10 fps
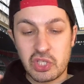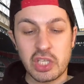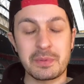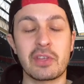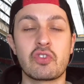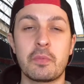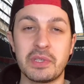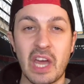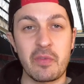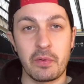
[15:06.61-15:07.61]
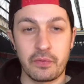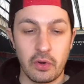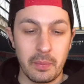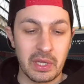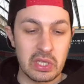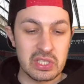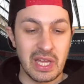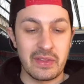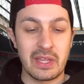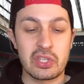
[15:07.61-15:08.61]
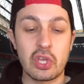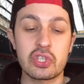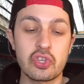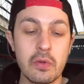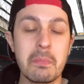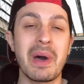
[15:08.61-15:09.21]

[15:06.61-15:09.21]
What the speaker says: talked about the group of death before because like they're two